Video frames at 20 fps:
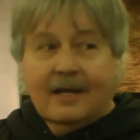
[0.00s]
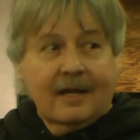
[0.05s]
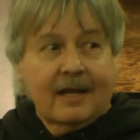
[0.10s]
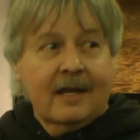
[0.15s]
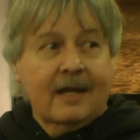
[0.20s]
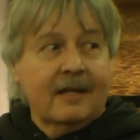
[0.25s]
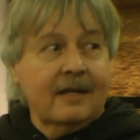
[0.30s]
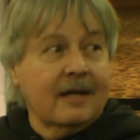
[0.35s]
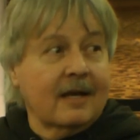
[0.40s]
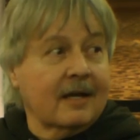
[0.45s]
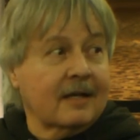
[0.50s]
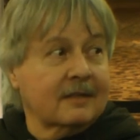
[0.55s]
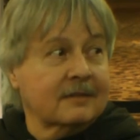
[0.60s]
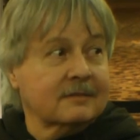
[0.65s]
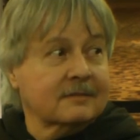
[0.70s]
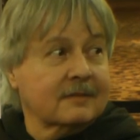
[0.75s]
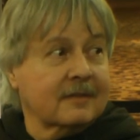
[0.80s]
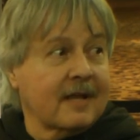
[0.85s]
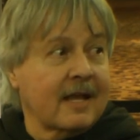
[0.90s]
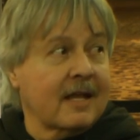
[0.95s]
And
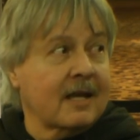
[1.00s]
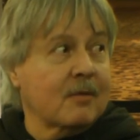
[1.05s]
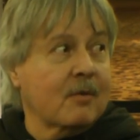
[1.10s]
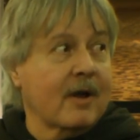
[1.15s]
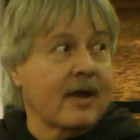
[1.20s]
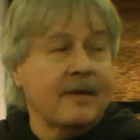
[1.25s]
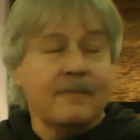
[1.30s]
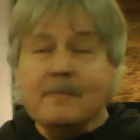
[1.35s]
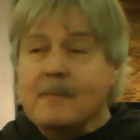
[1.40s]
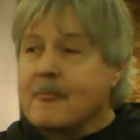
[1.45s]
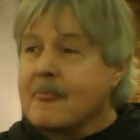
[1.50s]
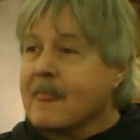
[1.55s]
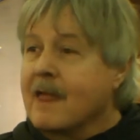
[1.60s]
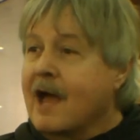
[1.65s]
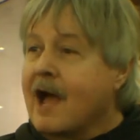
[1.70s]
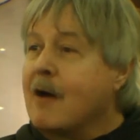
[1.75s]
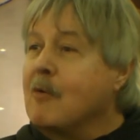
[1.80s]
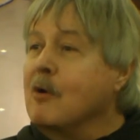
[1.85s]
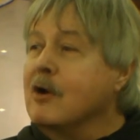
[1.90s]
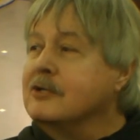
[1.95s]
anyway,
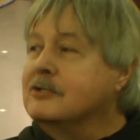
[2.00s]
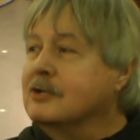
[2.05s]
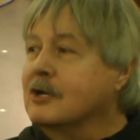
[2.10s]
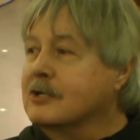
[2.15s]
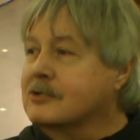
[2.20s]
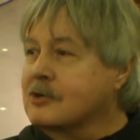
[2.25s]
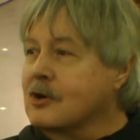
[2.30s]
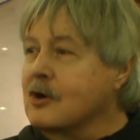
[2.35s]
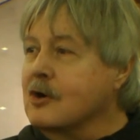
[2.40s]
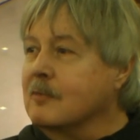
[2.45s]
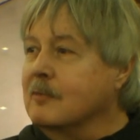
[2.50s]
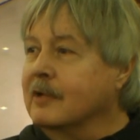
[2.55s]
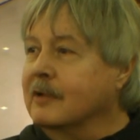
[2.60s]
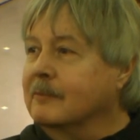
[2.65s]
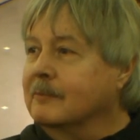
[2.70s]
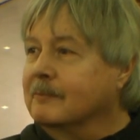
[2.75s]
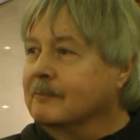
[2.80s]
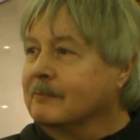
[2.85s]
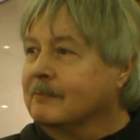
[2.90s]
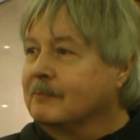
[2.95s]
I went to a tournament.
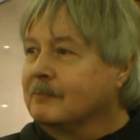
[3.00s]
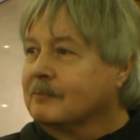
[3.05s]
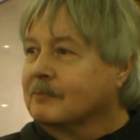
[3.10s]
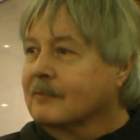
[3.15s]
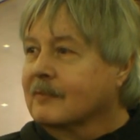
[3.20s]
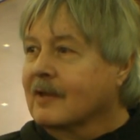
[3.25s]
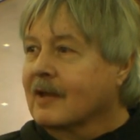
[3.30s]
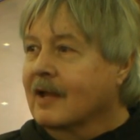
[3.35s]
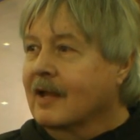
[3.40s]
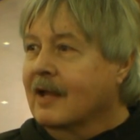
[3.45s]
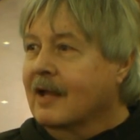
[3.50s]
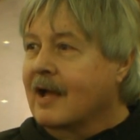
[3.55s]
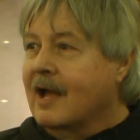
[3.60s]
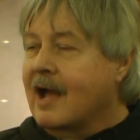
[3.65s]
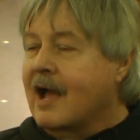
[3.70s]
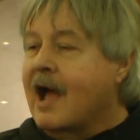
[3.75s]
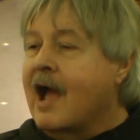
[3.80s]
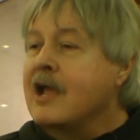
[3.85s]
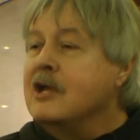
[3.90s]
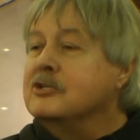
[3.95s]

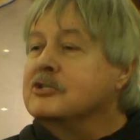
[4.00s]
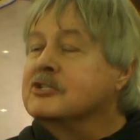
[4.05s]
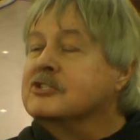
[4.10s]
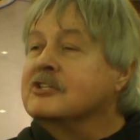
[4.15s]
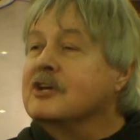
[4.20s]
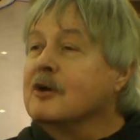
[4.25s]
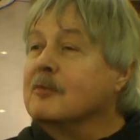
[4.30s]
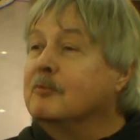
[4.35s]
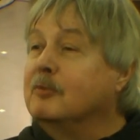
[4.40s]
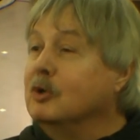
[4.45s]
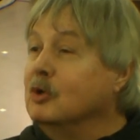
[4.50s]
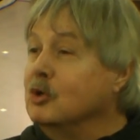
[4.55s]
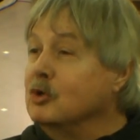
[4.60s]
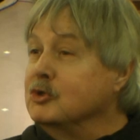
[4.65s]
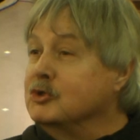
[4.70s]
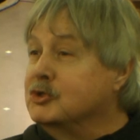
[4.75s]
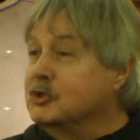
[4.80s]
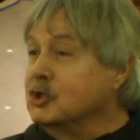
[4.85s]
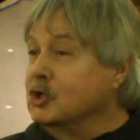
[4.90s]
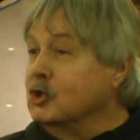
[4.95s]
I used to sell
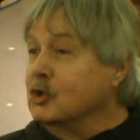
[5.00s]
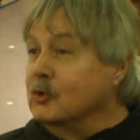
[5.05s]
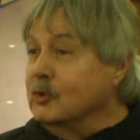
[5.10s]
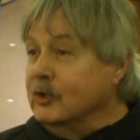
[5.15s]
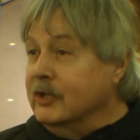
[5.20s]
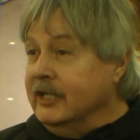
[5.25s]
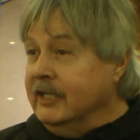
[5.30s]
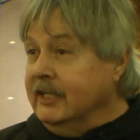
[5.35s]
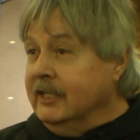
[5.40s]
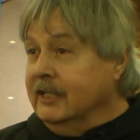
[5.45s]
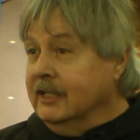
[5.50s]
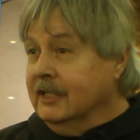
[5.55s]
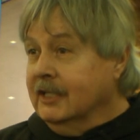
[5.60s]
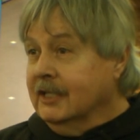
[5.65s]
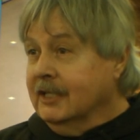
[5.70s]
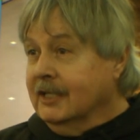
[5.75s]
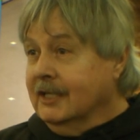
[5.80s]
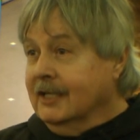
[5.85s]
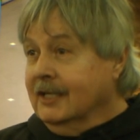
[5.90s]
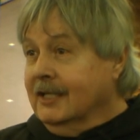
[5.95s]
pool jewelry.
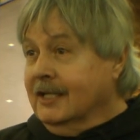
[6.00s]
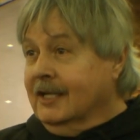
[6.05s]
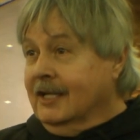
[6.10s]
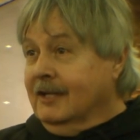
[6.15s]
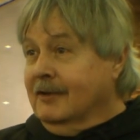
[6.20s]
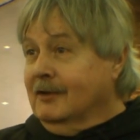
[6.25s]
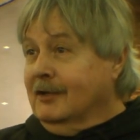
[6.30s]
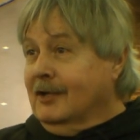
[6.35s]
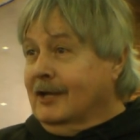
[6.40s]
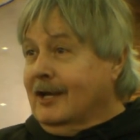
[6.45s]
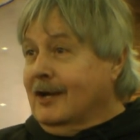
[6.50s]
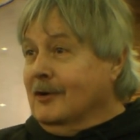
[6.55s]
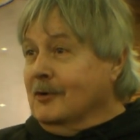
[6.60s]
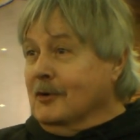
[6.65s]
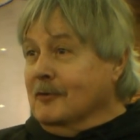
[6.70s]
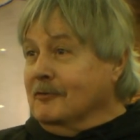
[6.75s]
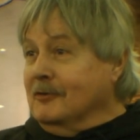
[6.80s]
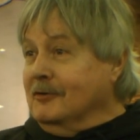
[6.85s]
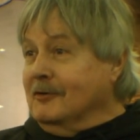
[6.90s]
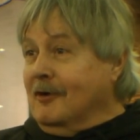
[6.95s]
I don't
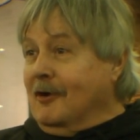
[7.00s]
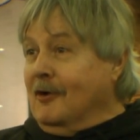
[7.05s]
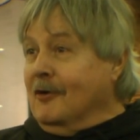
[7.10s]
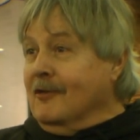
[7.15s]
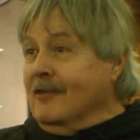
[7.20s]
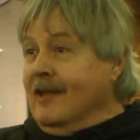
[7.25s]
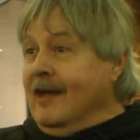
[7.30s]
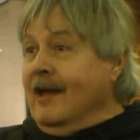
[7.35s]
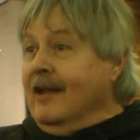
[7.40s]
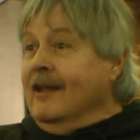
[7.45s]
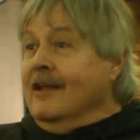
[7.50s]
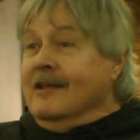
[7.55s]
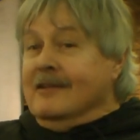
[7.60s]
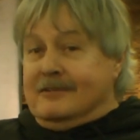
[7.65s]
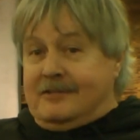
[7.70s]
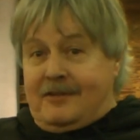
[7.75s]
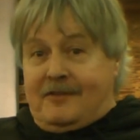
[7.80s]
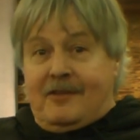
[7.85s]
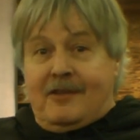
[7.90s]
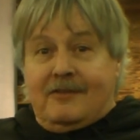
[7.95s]
know if you heard of
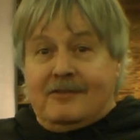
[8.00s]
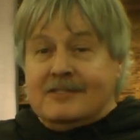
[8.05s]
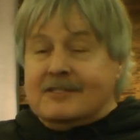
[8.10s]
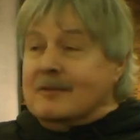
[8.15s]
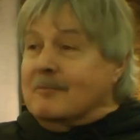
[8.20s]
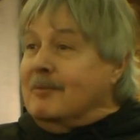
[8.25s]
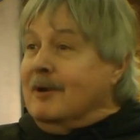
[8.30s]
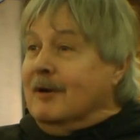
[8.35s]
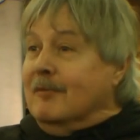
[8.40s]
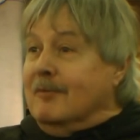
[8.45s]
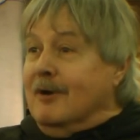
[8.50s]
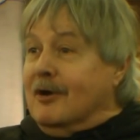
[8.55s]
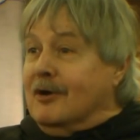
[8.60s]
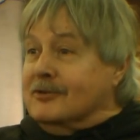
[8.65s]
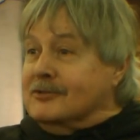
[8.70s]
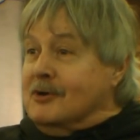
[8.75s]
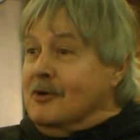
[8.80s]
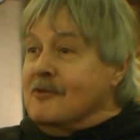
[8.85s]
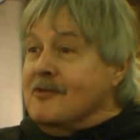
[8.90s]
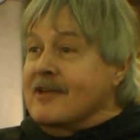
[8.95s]
that. See, this is a belt buckle.
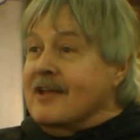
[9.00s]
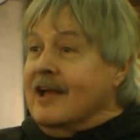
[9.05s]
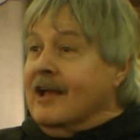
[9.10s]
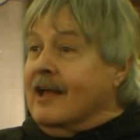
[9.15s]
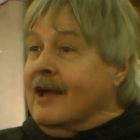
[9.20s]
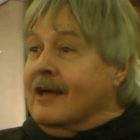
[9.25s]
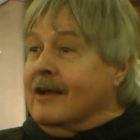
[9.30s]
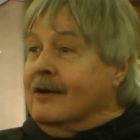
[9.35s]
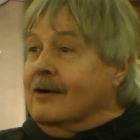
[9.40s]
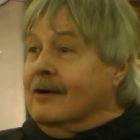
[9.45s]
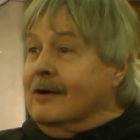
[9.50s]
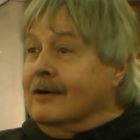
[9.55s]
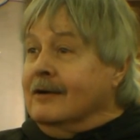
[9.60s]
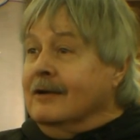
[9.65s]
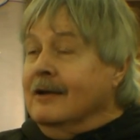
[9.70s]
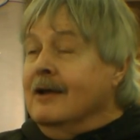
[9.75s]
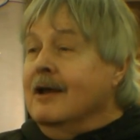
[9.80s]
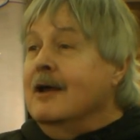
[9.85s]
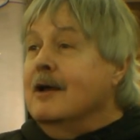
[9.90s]
It's the only thing I got on.